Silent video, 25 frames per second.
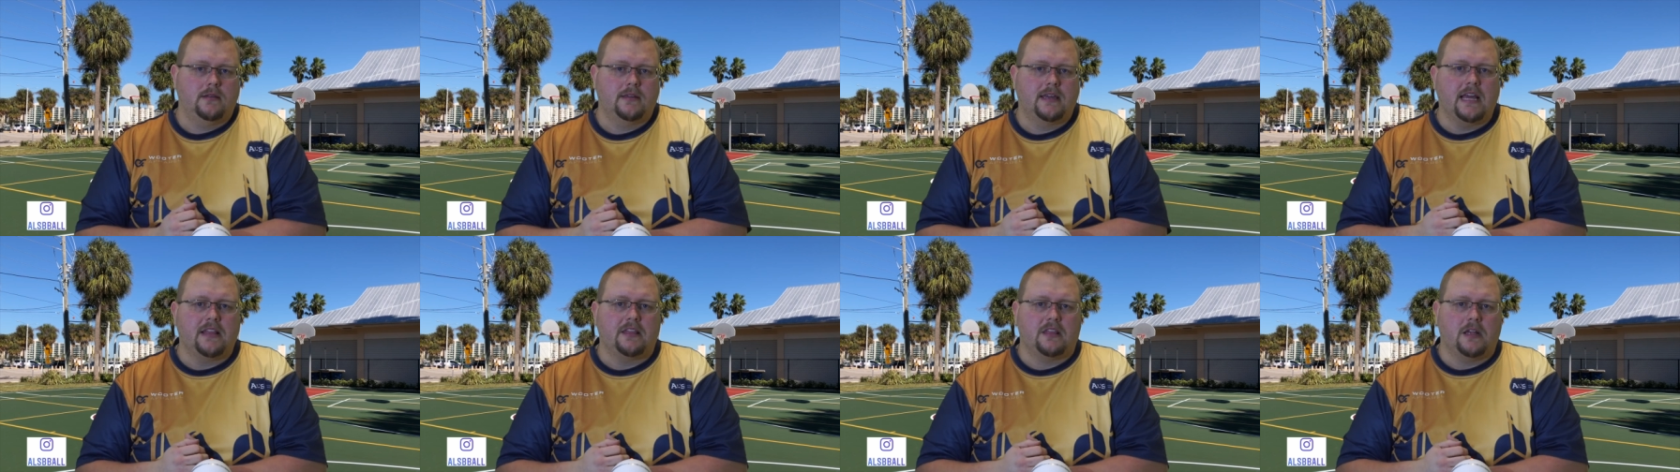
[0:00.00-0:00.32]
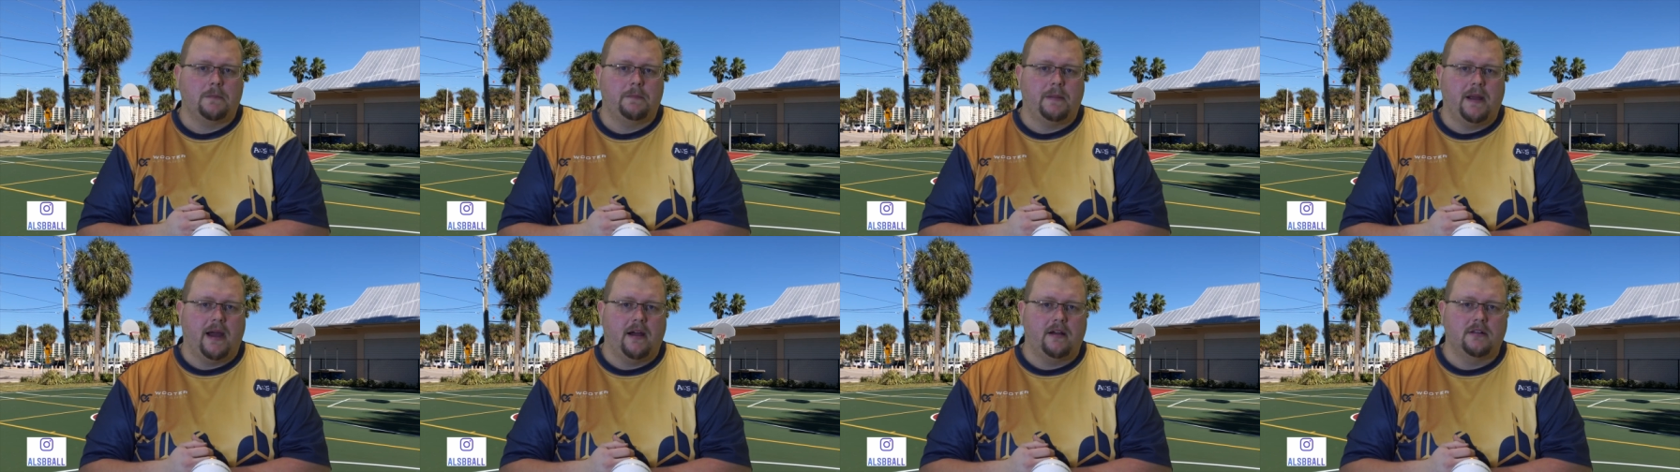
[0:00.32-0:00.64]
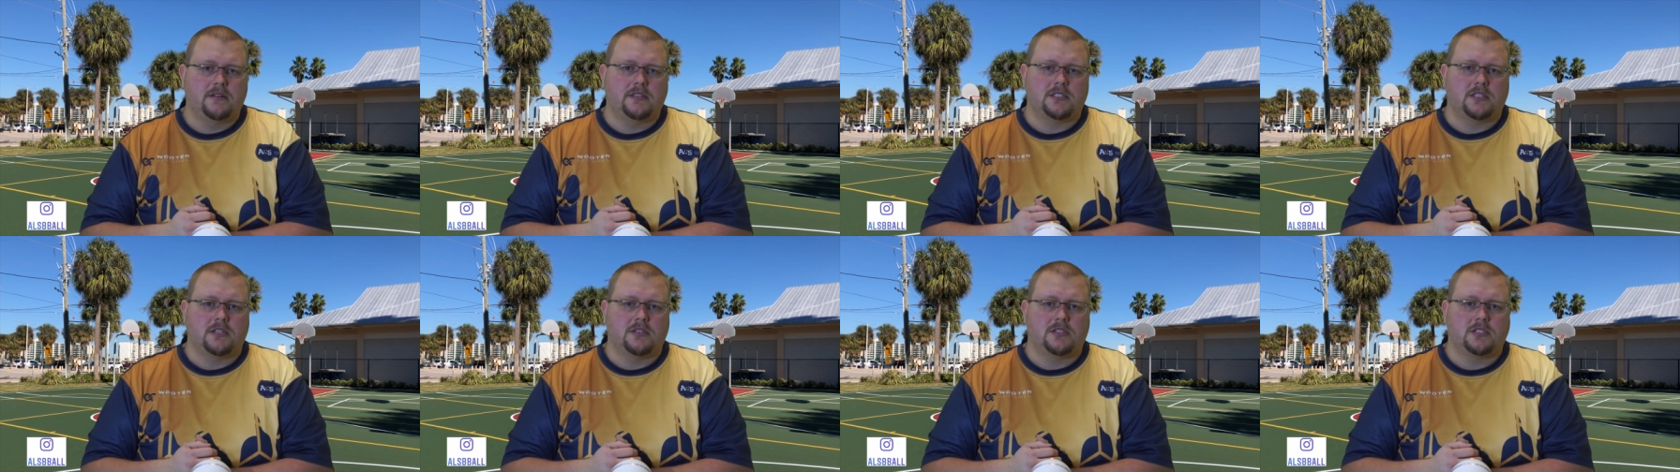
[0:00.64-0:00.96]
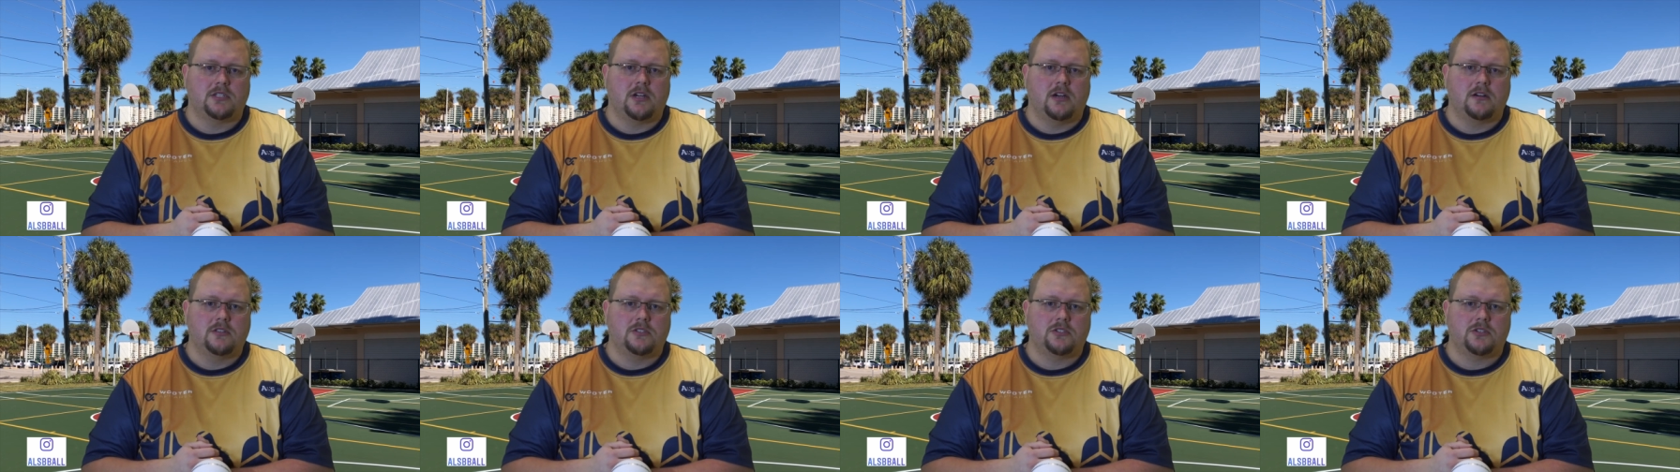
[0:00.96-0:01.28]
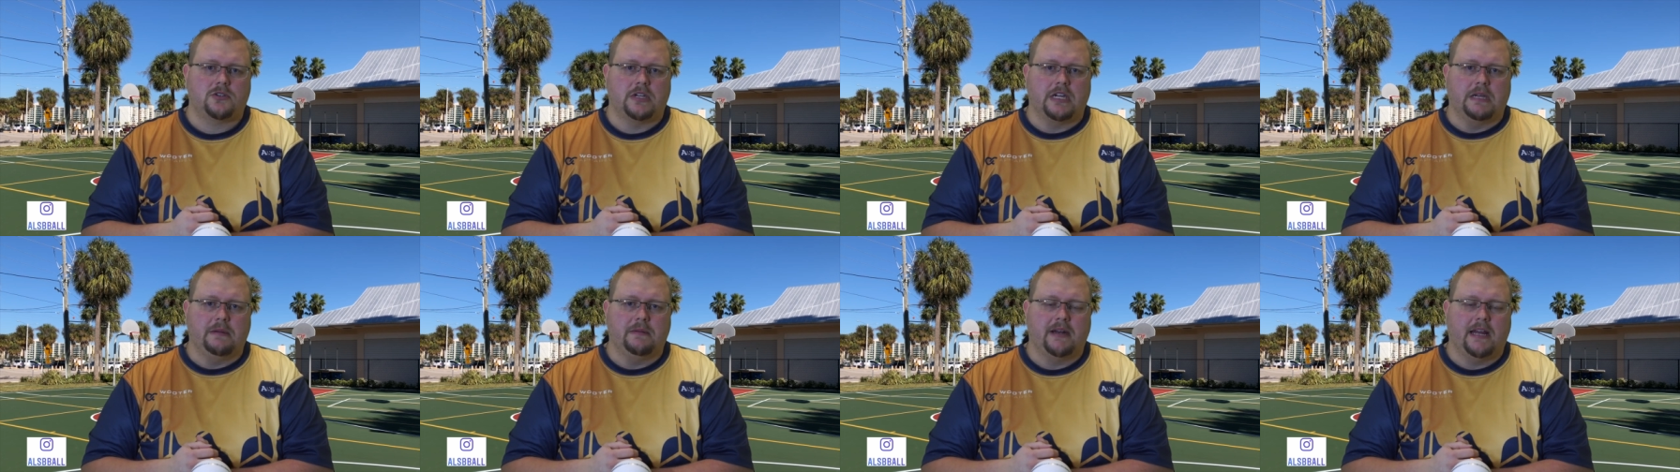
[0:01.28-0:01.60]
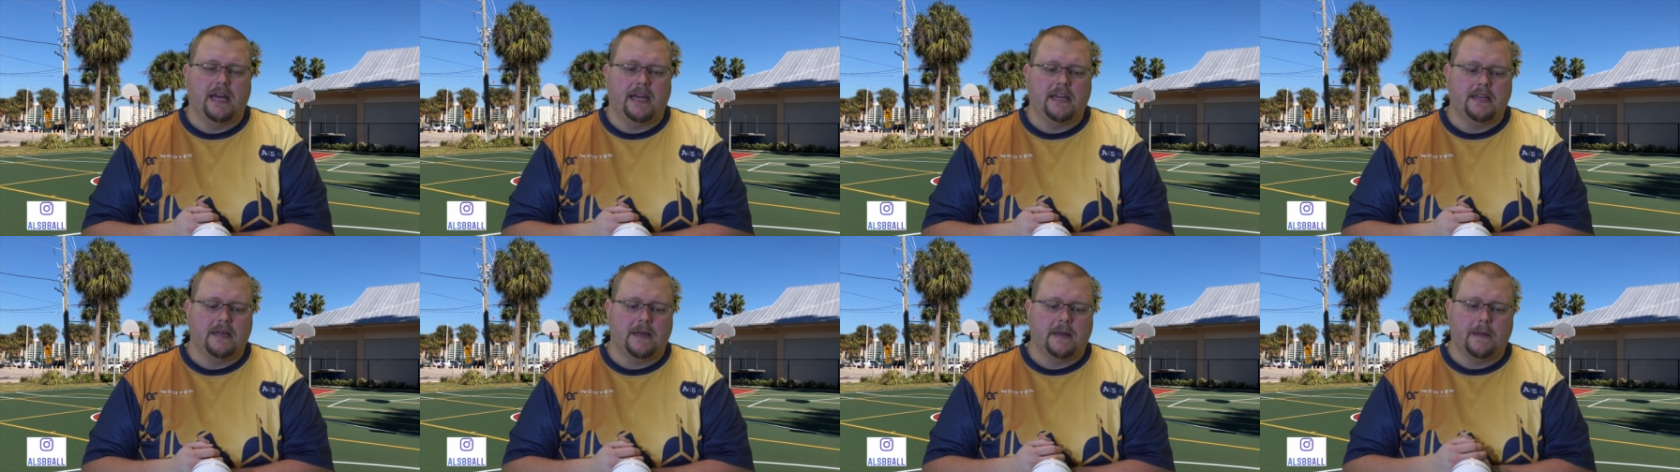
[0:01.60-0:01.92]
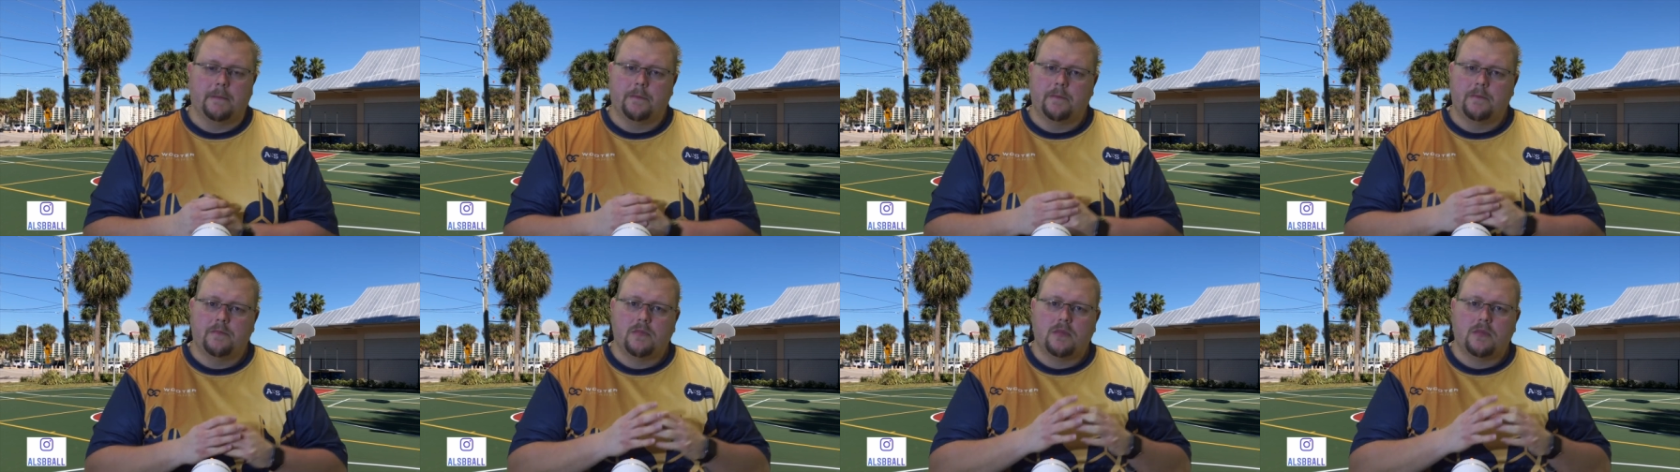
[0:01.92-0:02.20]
get their parents to start screaming at you.